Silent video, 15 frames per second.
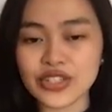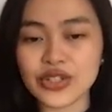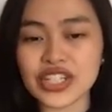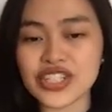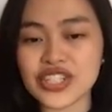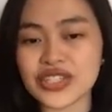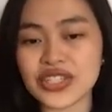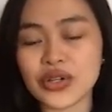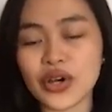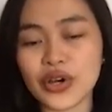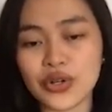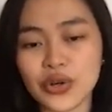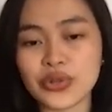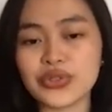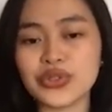You can just
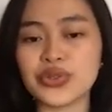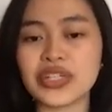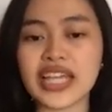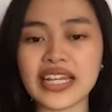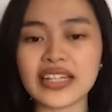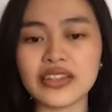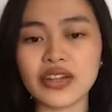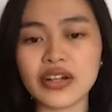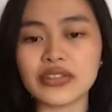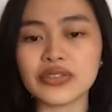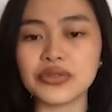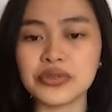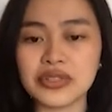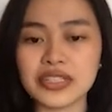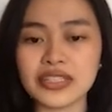go to
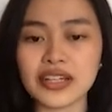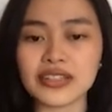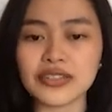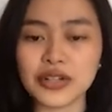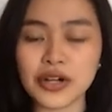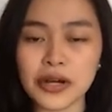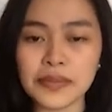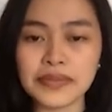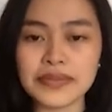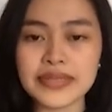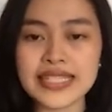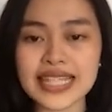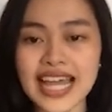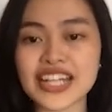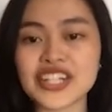
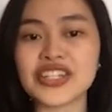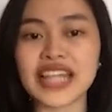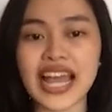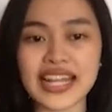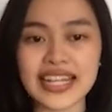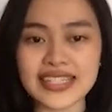get.google.com/tag